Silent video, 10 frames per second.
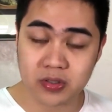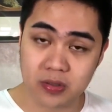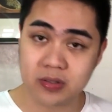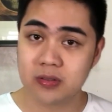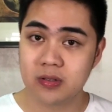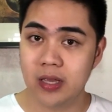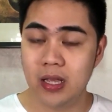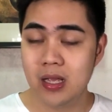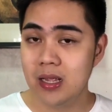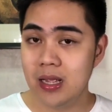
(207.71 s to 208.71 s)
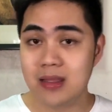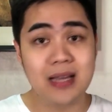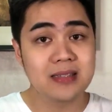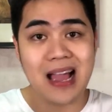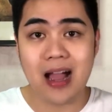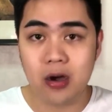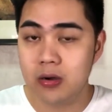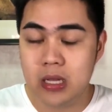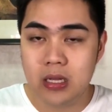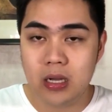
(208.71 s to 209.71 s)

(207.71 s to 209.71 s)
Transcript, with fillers: results, okay? And that's how